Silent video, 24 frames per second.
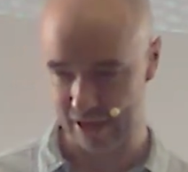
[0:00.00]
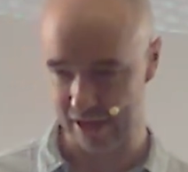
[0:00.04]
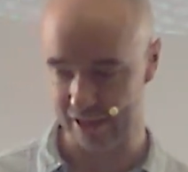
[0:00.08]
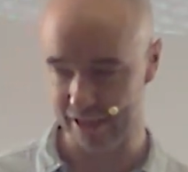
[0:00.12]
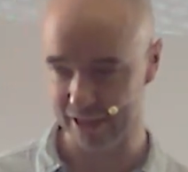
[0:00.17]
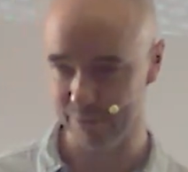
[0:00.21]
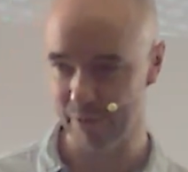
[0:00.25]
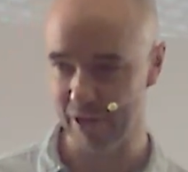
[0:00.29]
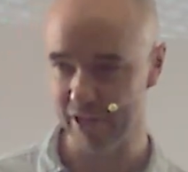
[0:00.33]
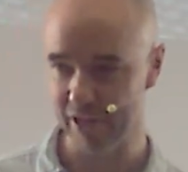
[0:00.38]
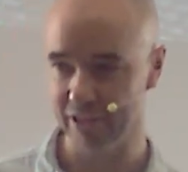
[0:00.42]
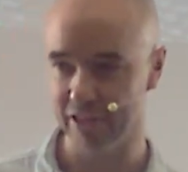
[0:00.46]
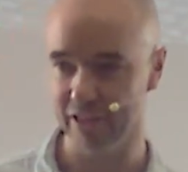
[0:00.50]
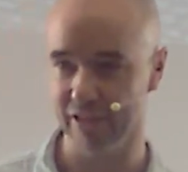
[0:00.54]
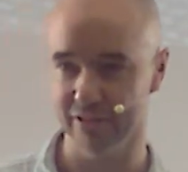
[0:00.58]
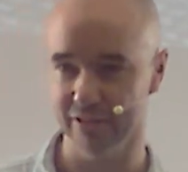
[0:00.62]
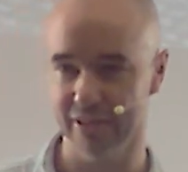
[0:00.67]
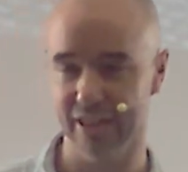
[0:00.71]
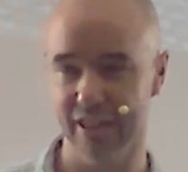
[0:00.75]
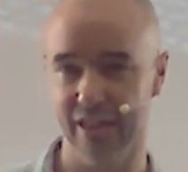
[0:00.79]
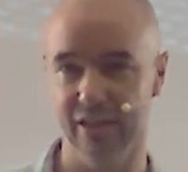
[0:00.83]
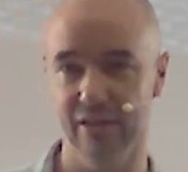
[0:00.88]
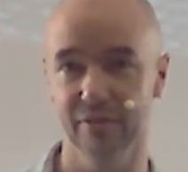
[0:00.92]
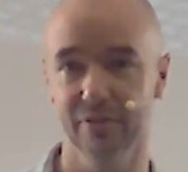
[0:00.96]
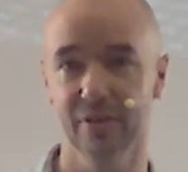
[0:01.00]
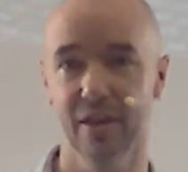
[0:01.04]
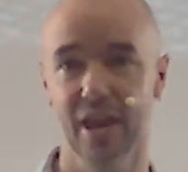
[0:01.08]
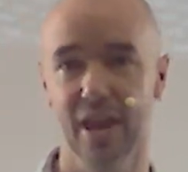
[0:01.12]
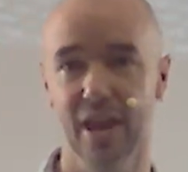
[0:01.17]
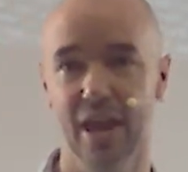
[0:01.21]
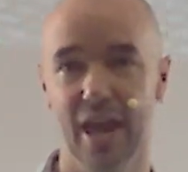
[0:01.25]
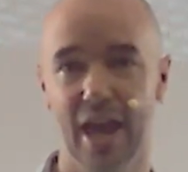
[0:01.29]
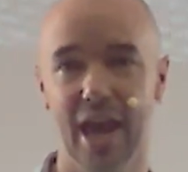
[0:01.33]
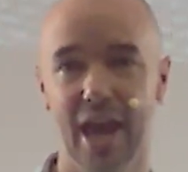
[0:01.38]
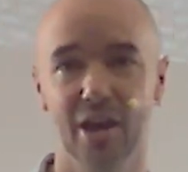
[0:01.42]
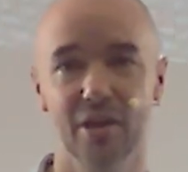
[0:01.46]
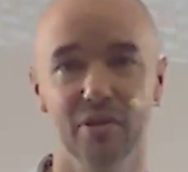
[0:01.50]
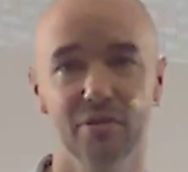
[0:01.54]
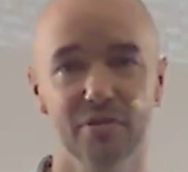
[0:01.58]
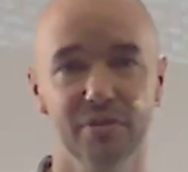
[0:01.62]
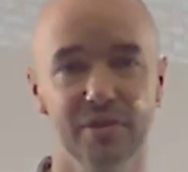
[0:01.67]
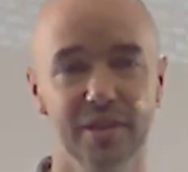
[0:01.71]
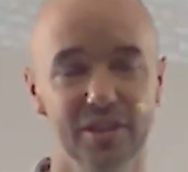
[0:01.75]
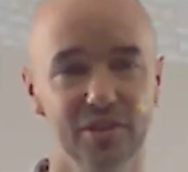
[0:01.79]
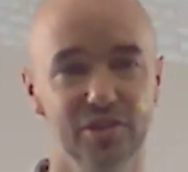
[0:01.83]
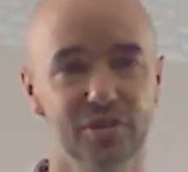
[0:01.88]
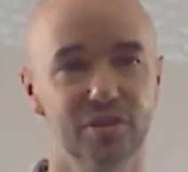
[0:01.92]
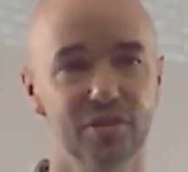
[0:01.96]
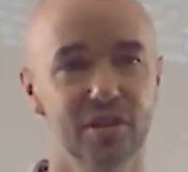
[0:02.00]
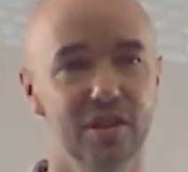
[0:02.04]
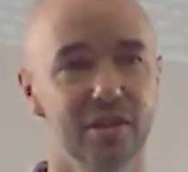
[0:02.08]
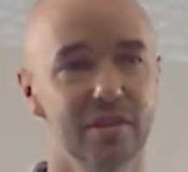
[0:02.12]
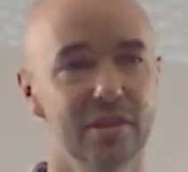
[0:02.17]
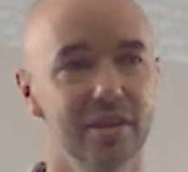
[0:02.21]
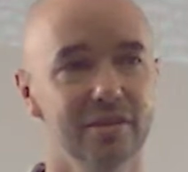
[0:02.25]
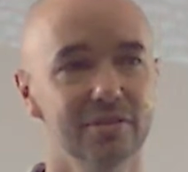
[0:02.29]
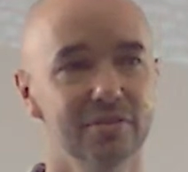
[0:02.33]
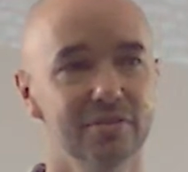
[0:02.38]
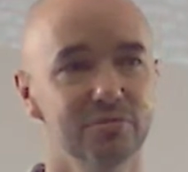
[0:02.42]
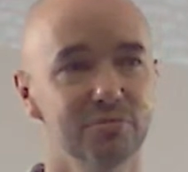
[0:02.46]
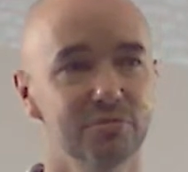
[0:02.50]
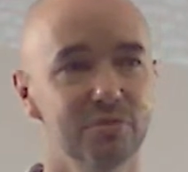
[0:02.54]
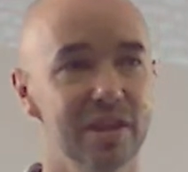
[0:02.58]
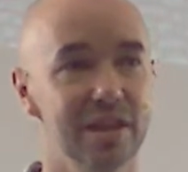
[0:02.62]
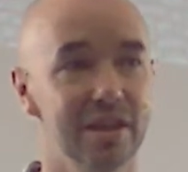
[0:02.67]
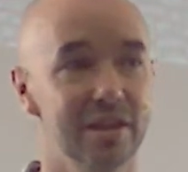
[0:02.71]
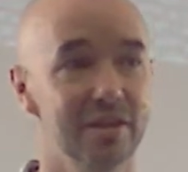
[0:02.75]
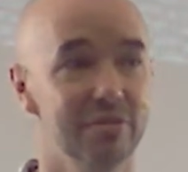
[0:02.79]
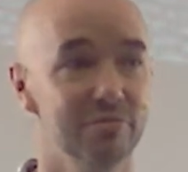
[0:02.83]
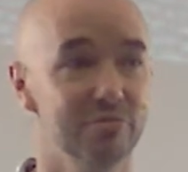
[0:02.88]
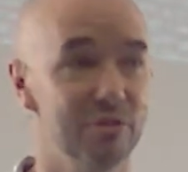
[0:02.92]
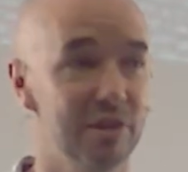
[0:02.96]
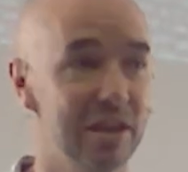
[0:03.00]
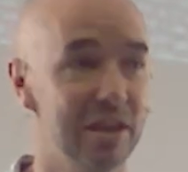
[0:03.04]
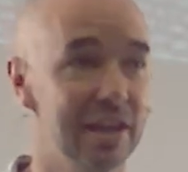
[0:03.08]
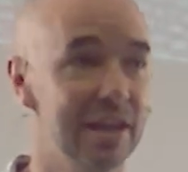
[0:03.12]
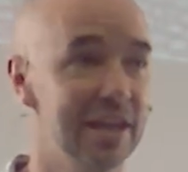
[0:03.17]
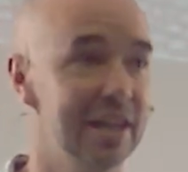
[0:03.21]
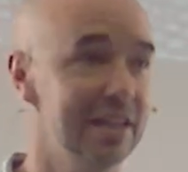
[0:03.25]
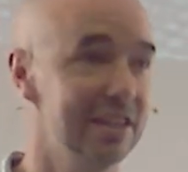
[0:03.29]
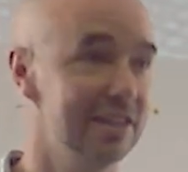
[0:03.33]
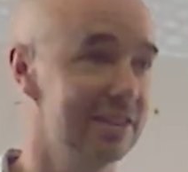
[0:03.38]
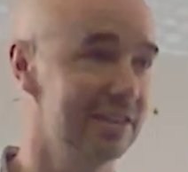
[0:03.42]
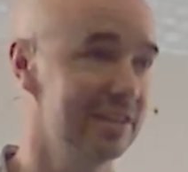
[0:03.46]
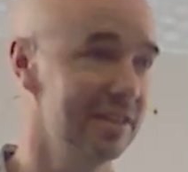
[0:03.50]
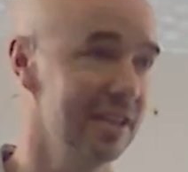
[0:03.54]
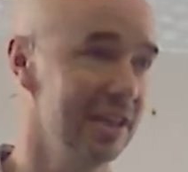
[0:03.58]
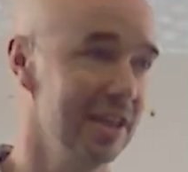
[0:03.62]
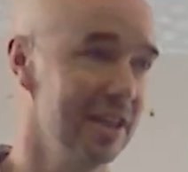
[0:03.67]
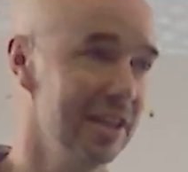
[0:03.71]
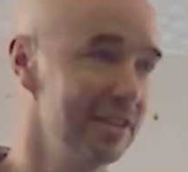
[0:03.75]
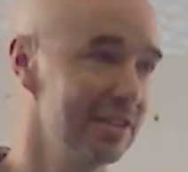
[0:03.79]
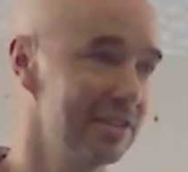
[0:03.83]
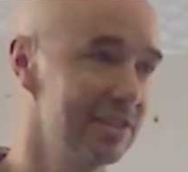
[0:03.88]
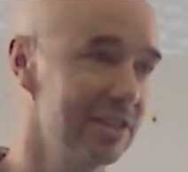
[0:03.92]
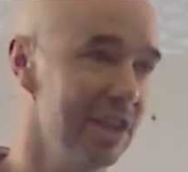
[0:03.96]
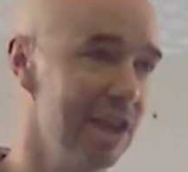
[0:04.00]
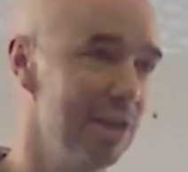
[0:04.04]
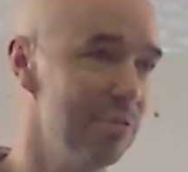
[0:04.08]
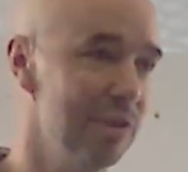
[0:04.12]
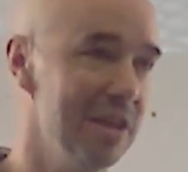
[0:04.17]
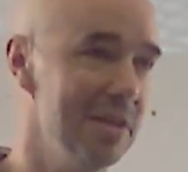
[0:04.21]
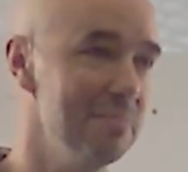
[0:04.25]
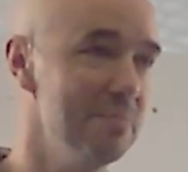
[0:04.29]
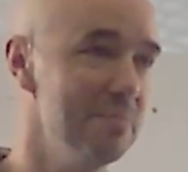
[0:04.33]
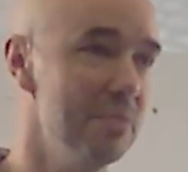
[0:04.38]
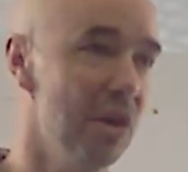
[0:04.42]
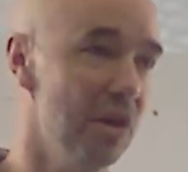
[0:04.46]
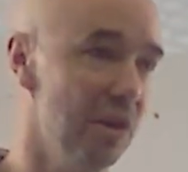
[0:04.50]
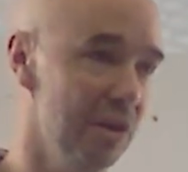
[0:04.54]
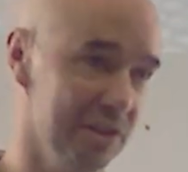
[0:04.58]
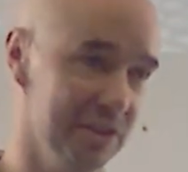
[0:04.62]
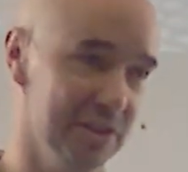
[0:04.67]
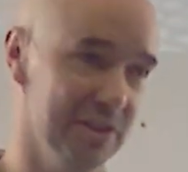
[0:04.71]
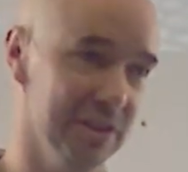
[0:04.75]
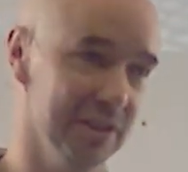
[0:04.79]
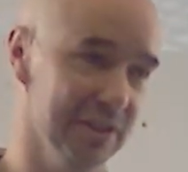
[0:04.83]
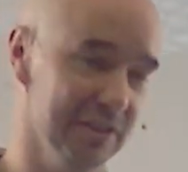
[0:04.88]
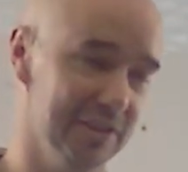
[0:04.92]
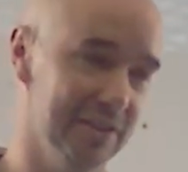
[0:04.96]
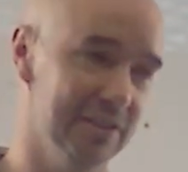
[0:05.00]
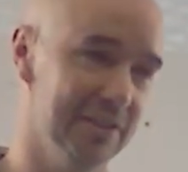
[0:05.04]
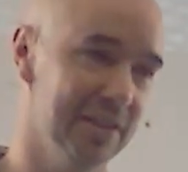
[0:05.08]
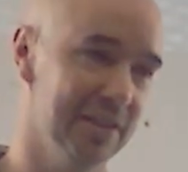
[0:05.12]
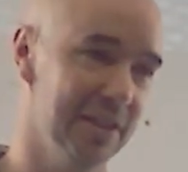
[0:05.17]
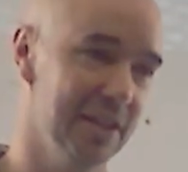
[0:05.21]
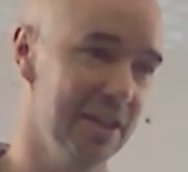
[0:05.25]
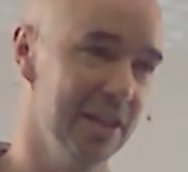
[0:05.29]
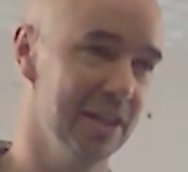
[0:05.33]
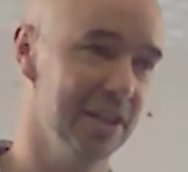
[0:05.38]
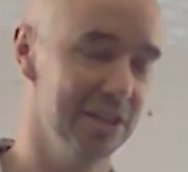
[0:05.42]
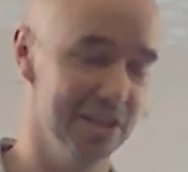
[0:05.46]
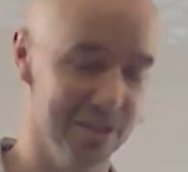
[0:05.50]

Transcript: And especially I was thinking of how this truth has really released so many martyrs